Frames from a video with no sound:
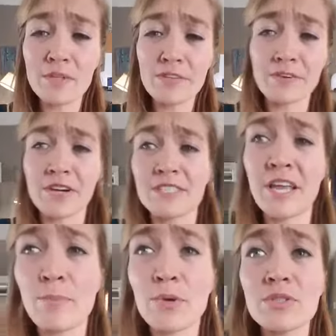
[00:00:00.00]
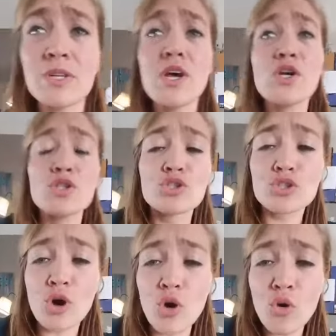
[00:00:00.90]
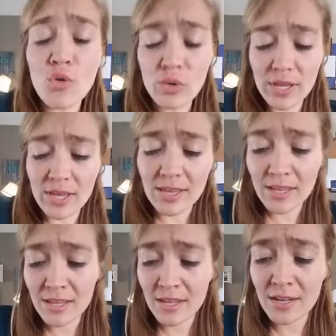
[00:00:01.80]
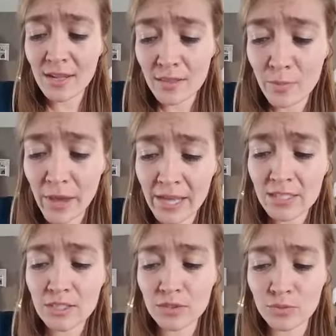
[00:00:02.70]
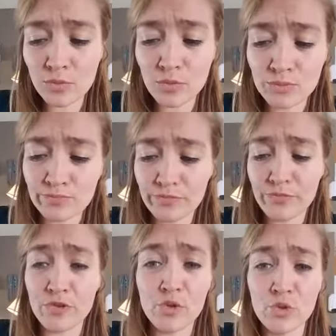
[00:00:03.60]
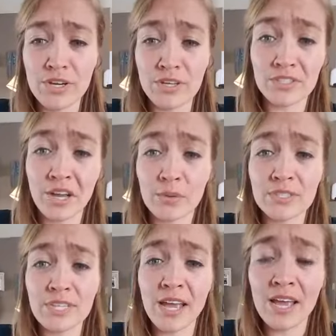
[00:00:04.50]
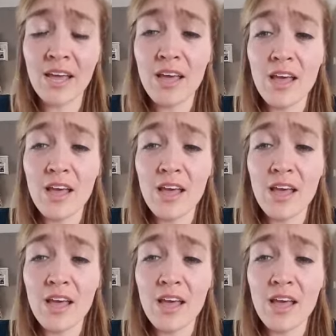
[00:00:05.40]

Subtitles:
different examples. So, in the past few years, I would say,